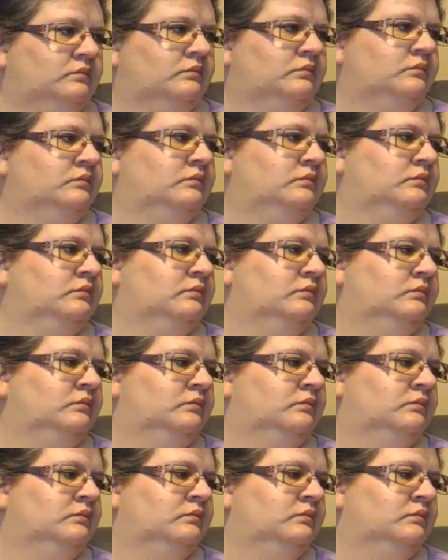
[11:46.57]

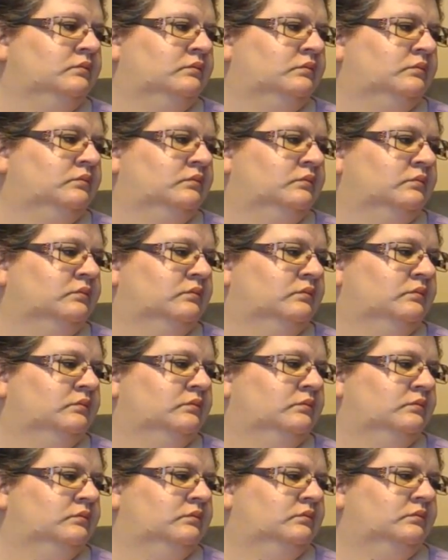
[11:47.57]

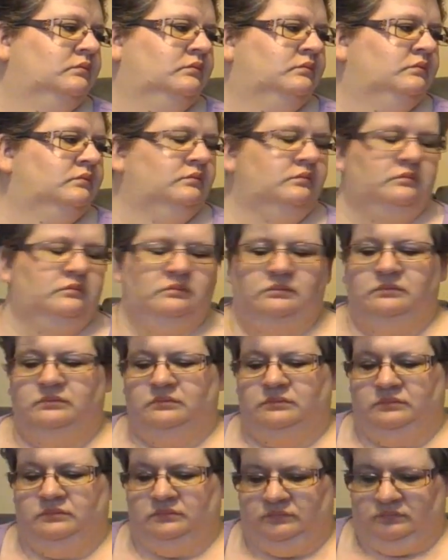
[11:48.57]

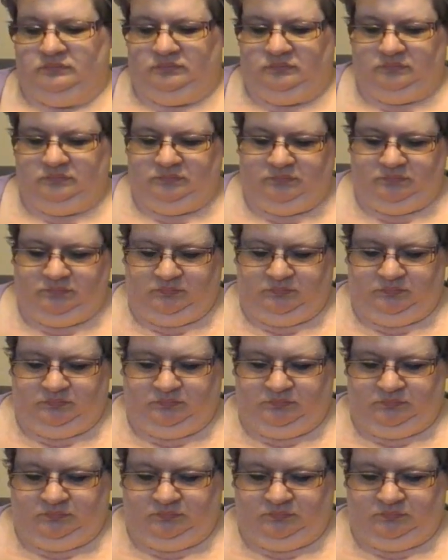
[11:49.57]
The person shown says nothing.